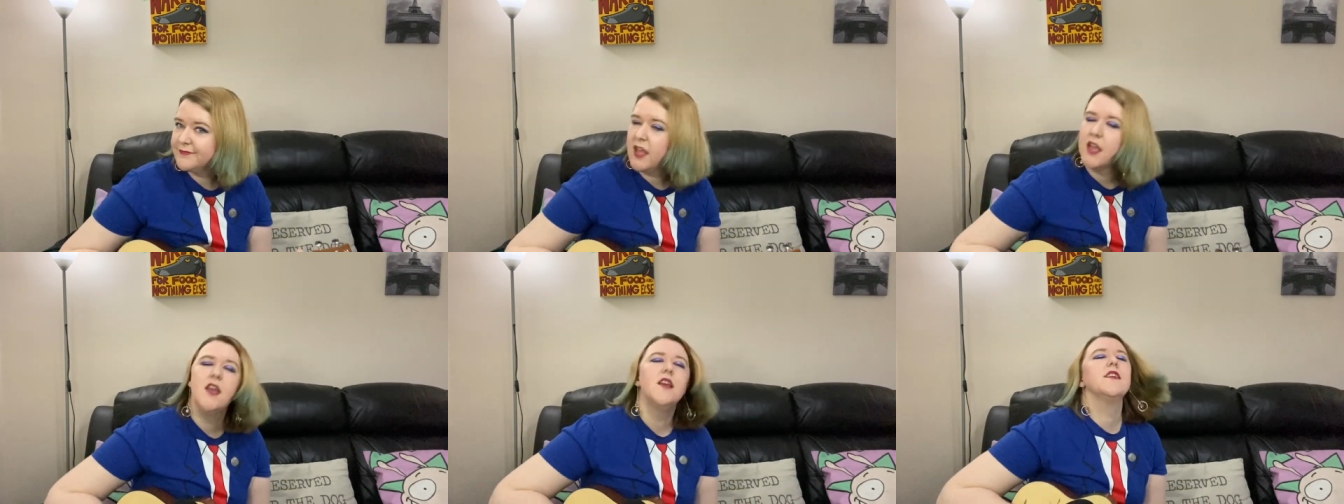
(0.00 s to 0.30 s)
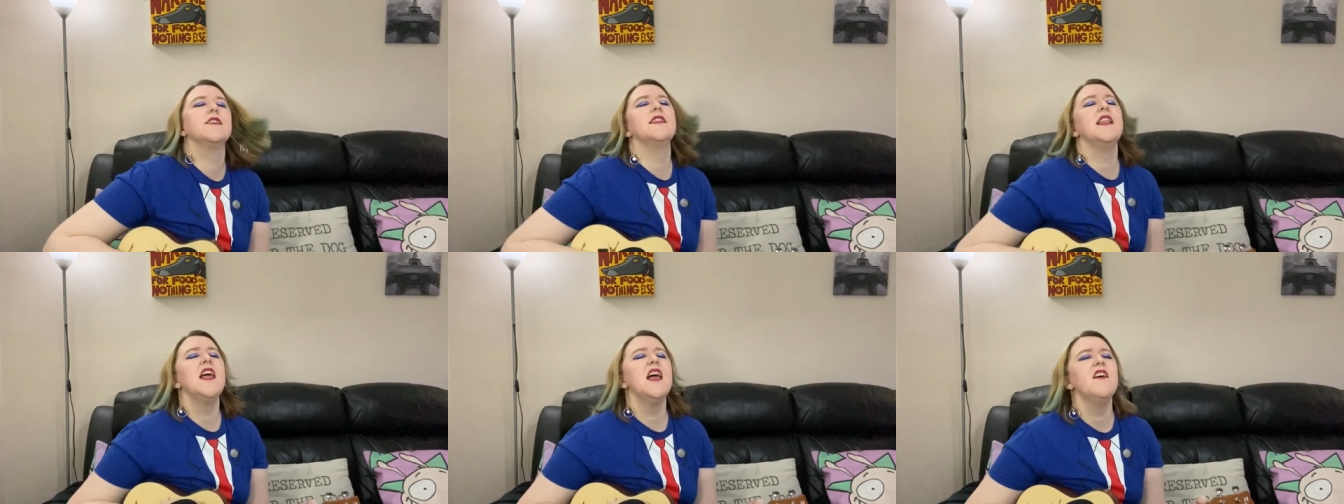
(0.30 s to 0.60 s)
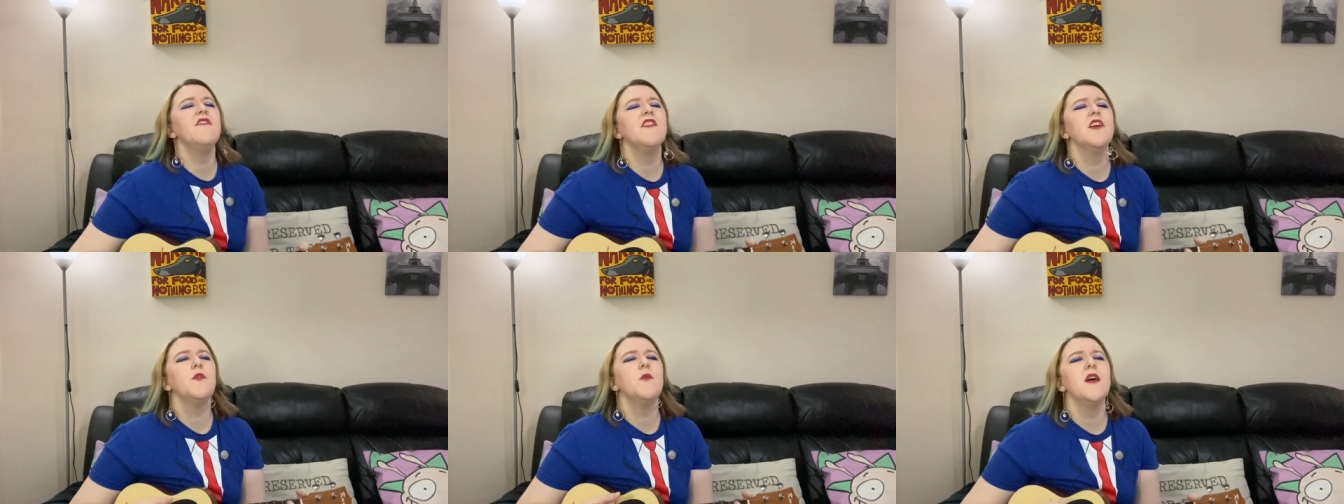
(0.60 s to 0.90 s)
'Cause
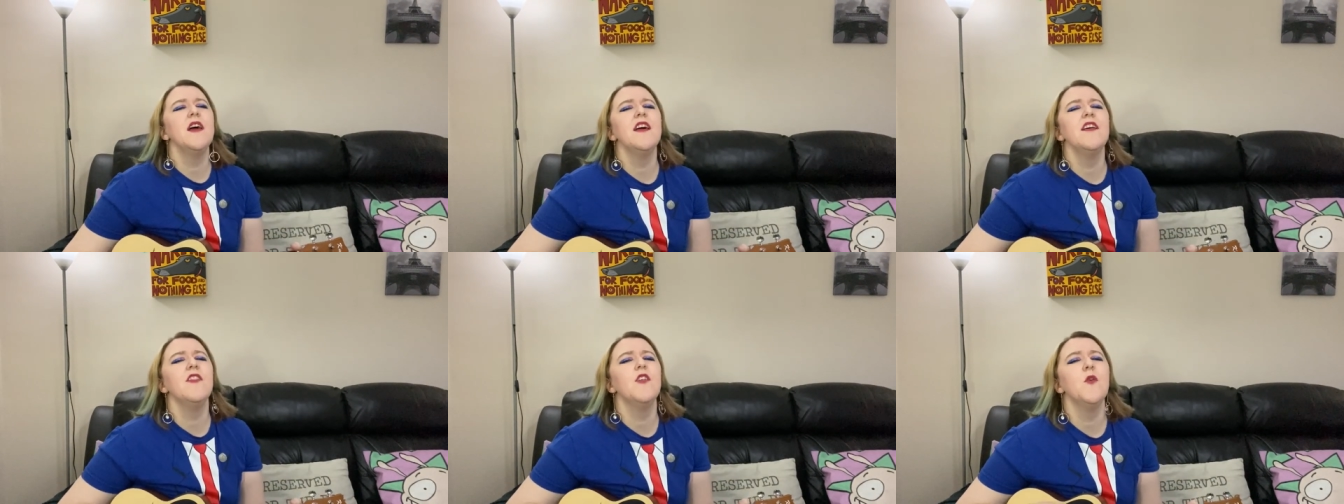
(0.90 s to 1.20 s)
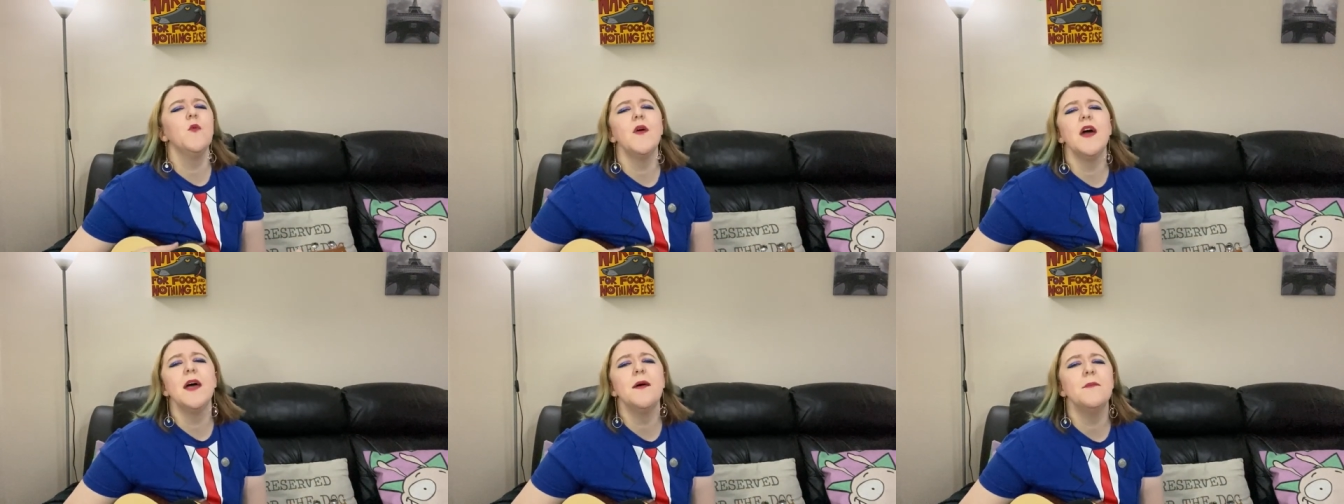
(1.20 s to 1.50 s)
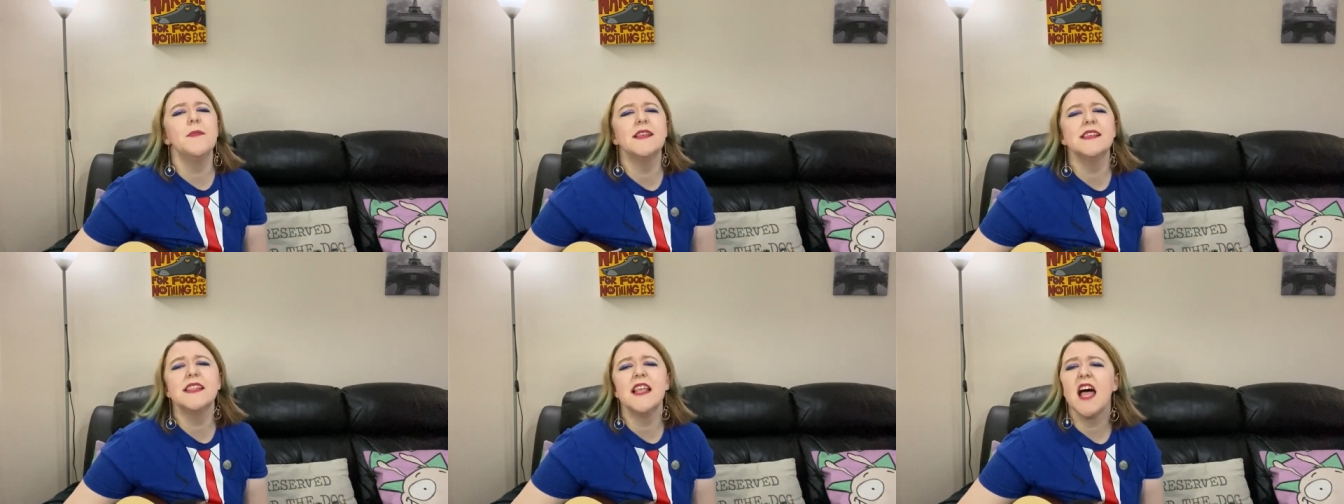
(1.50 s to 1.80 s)
living with a whip
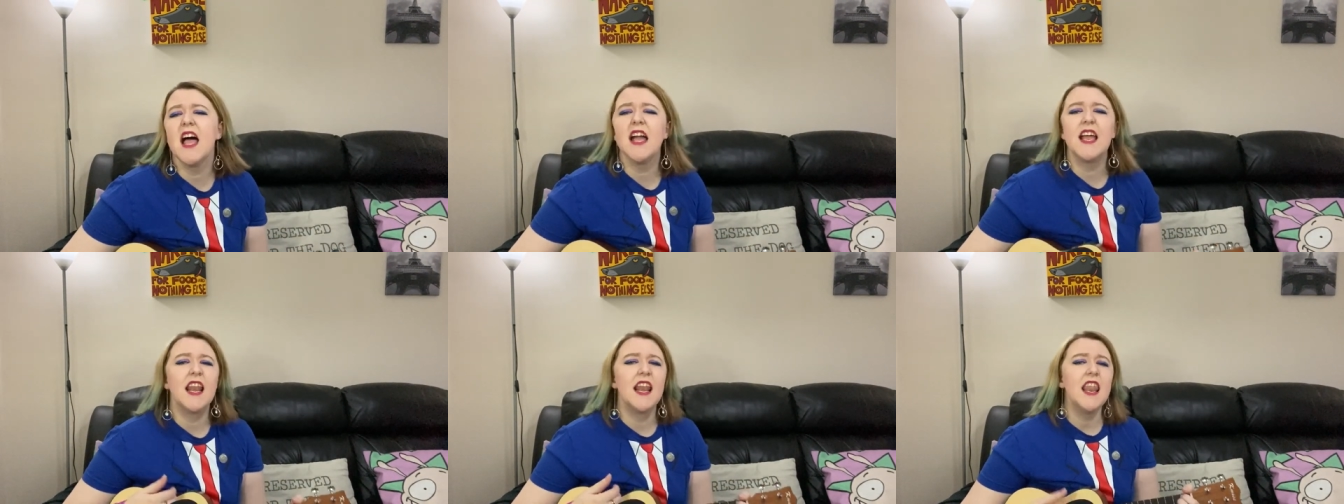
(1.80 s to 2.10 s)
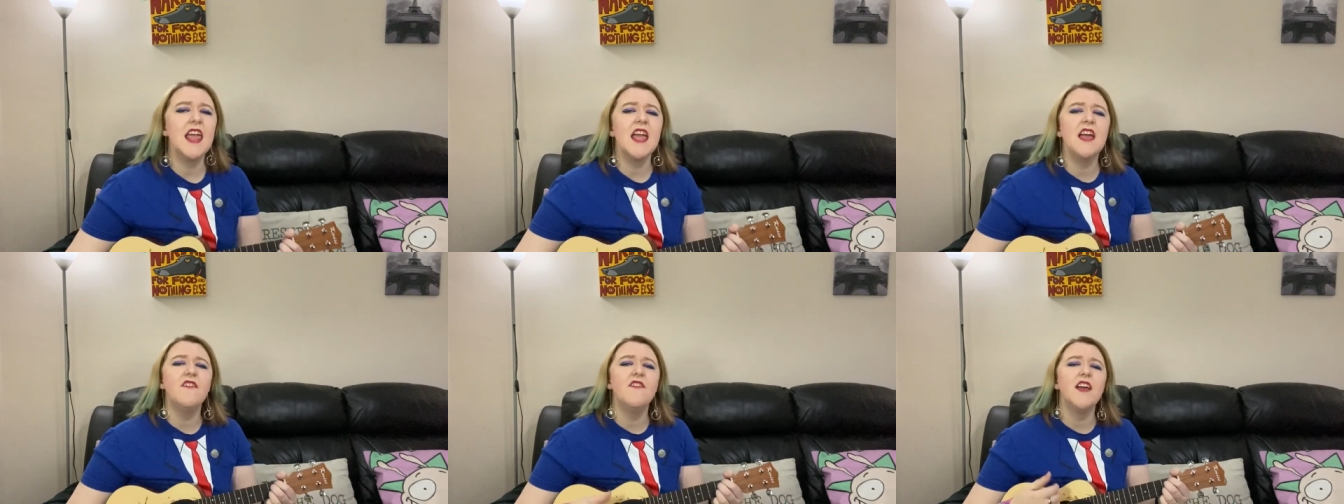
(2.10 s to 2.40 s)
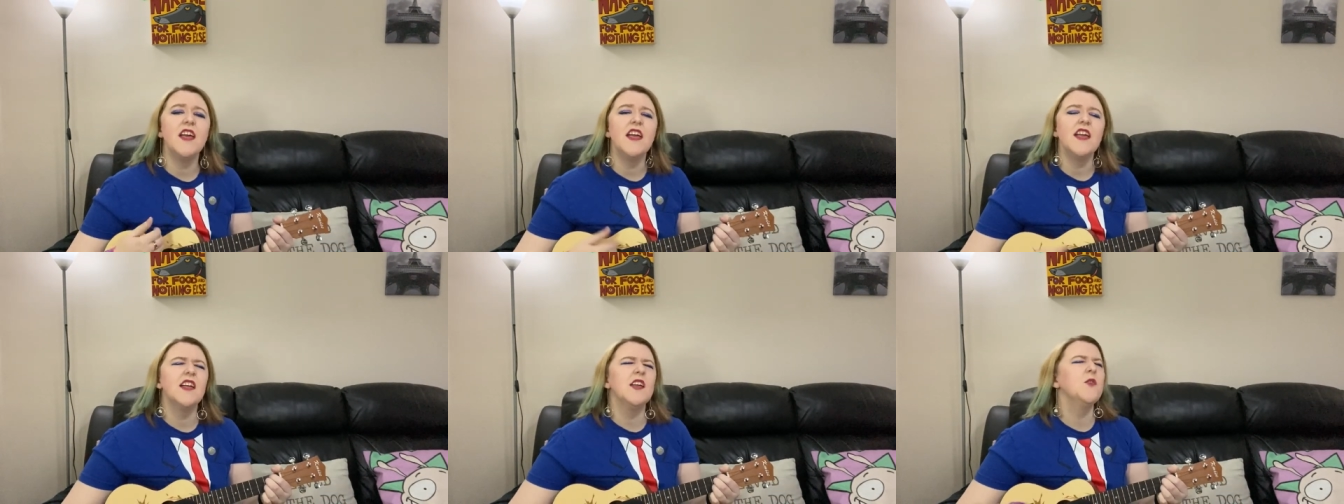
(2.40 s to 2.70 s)
is like
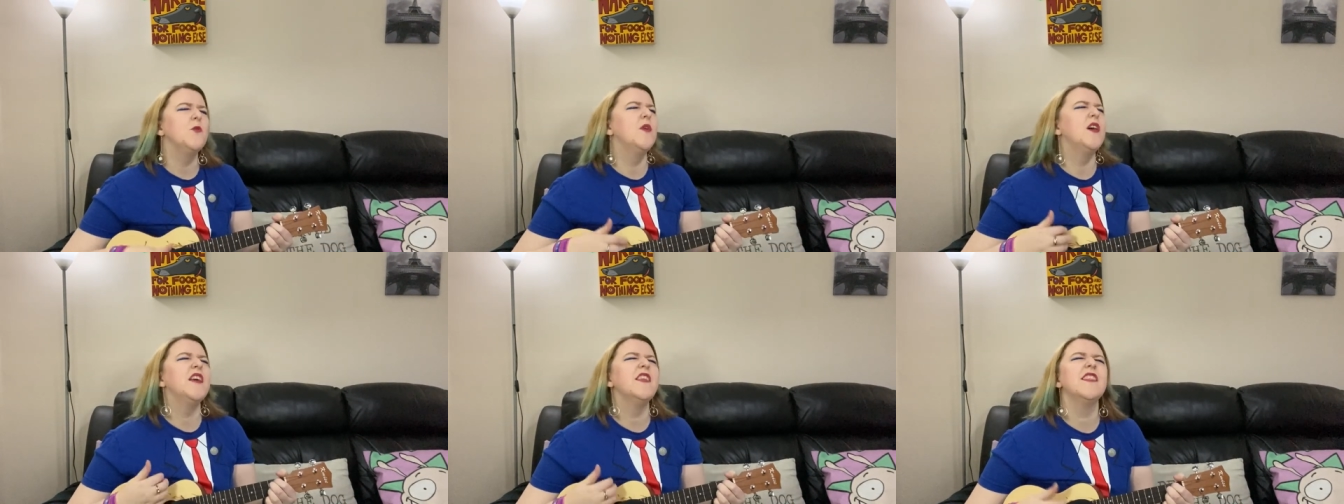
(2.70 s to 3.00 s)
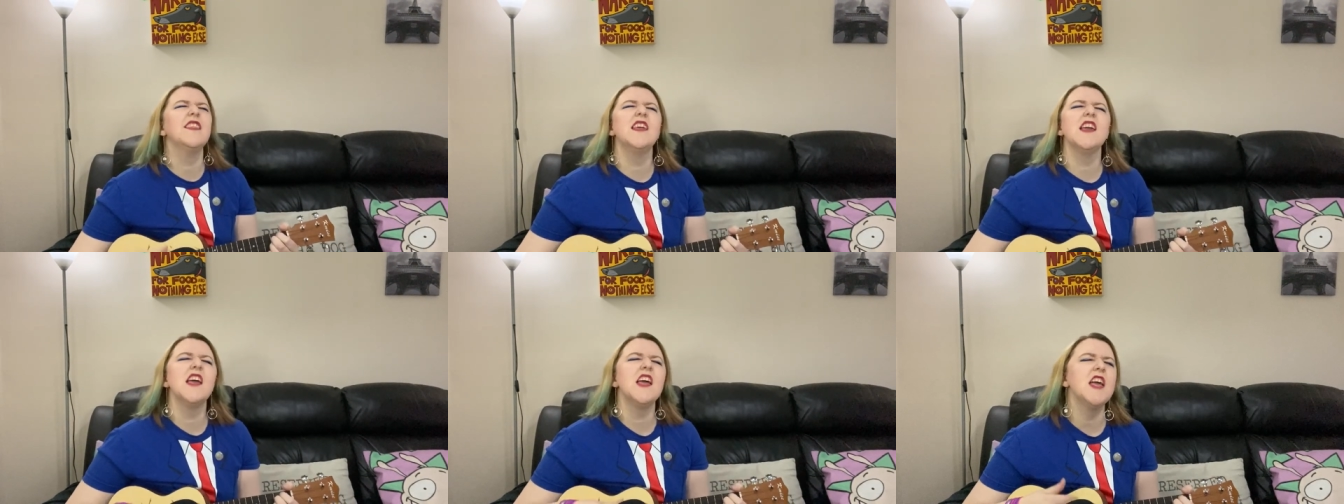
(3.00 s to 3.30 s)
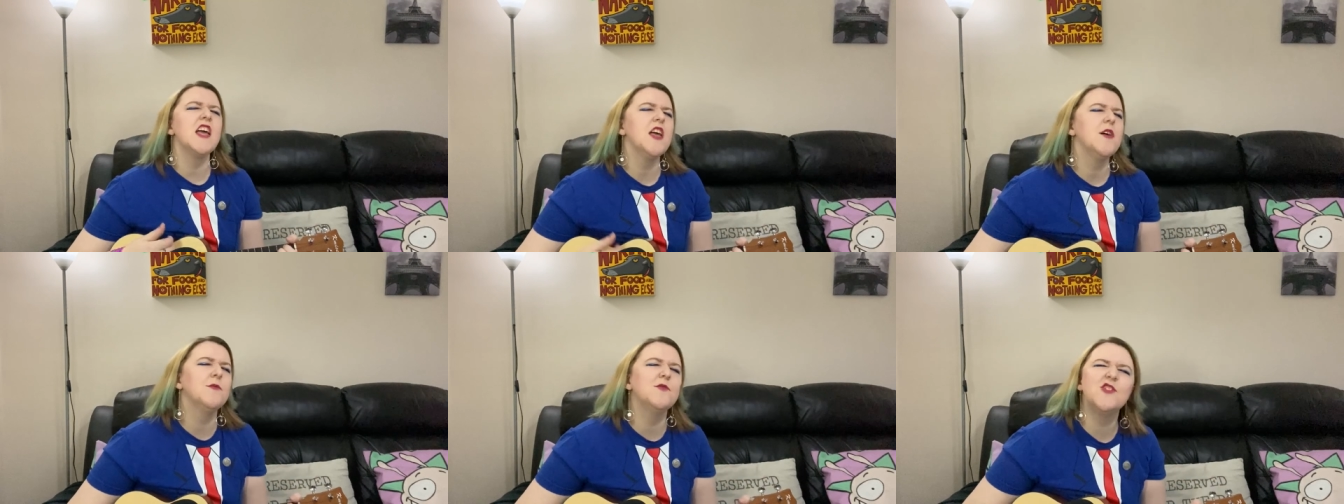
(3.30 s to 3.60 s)
living with
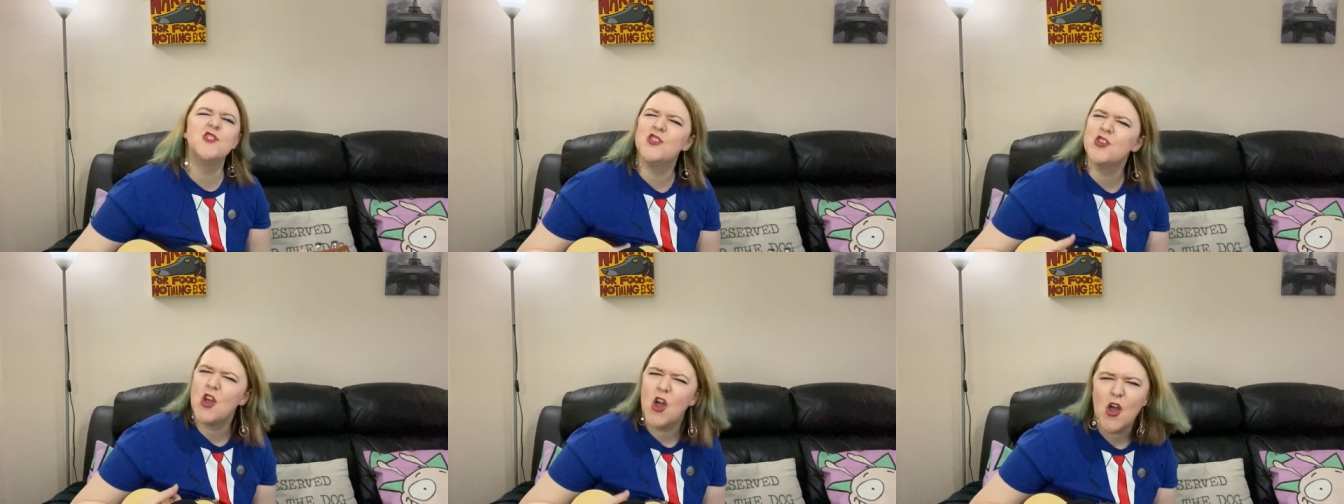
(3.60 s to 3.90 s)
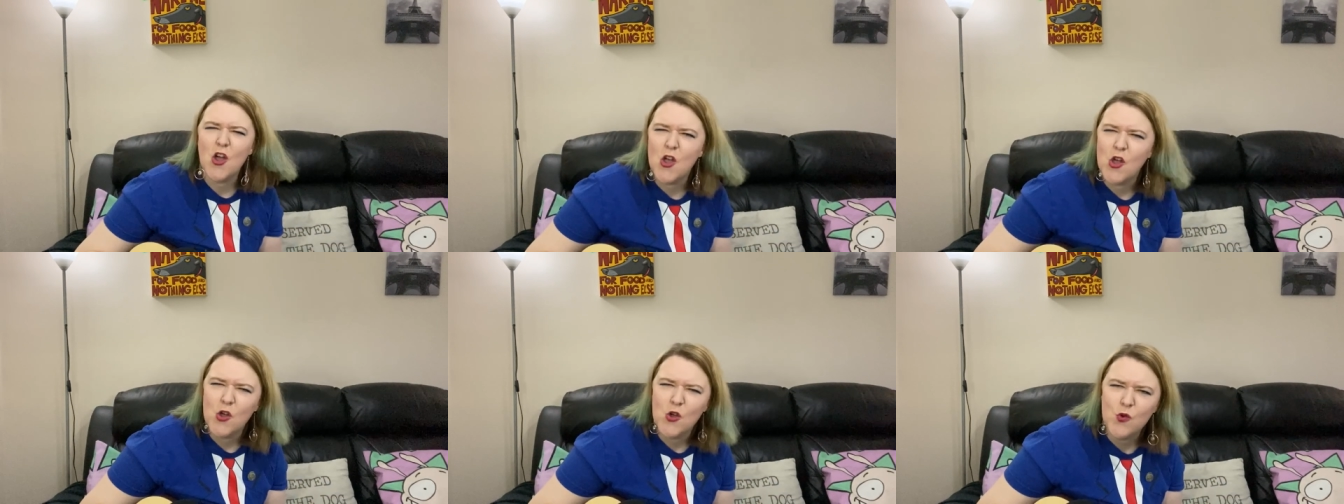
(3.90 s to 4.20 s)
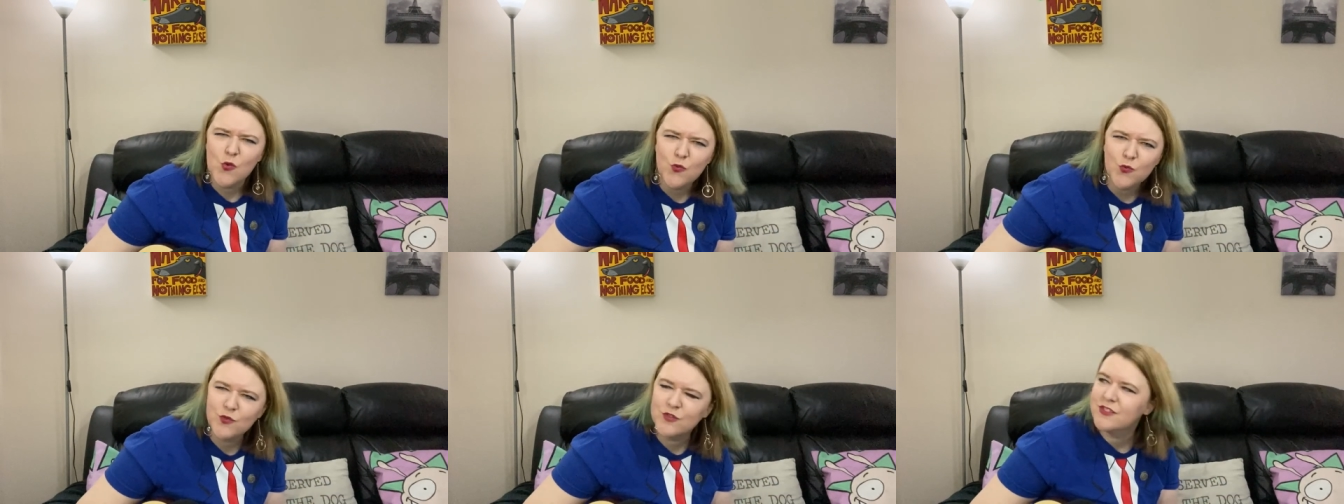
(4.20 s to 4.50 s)
Kim
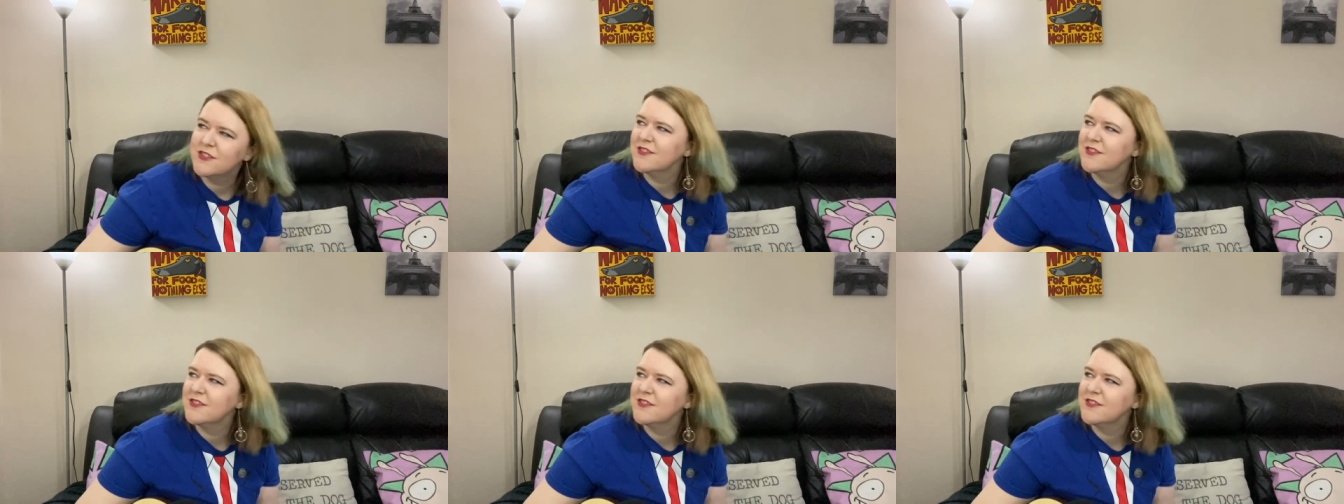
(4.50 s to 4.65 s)
Jong-un.